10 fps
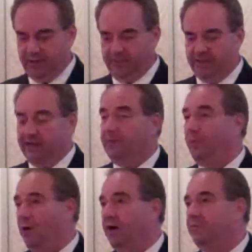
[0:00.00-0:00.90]
than any
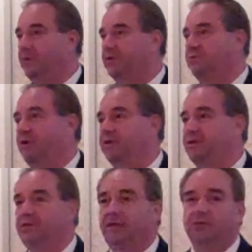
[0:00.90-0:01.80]
prior
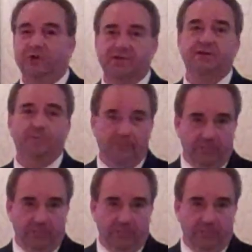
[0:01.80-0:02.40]
administration in recent years.